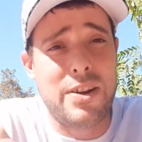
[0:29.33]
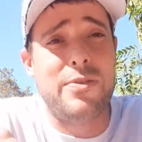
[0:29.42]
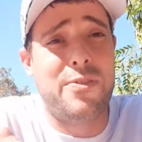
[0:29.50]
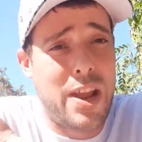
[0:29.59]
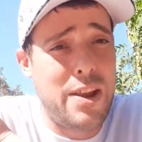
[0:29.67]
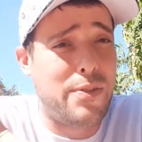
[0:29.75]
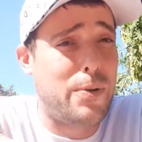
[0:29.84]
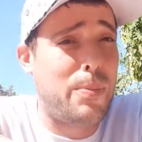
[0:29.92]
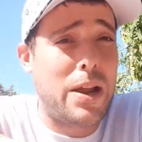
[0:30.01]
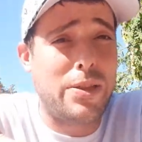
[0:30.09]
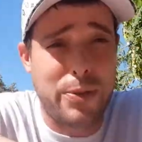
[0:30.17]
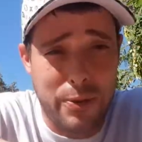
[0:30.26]
are favored
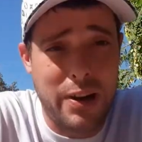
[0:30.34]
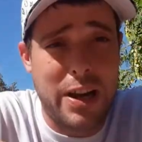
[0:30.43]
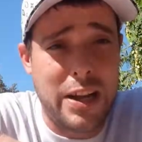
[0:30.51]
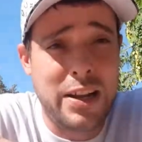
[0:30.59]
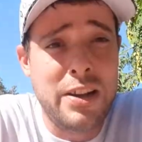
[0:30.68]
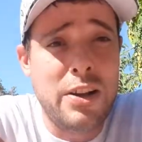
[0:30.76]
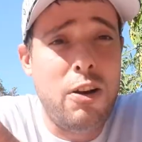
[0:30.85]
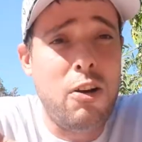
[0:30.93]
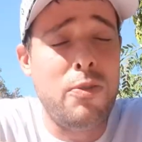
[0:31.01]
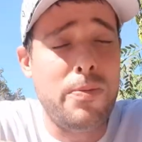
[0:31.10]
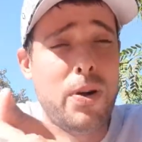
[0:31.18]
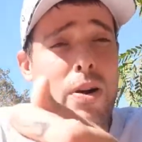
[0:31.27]
by three,
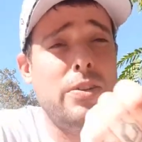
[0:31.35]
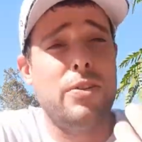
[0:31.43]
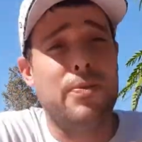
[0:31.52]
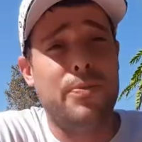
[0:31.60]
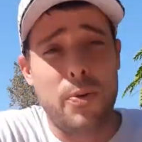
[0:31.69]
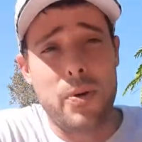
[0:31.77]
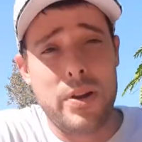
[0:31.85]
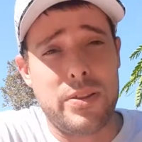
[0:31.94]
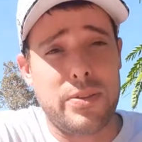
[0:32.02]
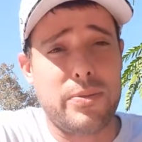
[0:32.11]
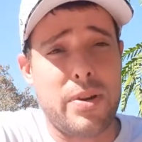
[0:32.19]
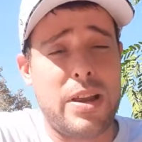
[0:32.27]
over under
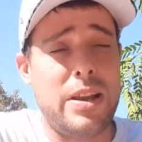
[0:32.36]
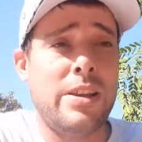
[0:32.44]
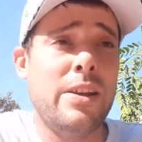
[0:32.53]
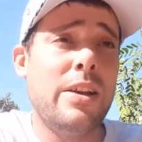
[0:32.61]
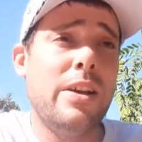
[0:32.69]
forty-three.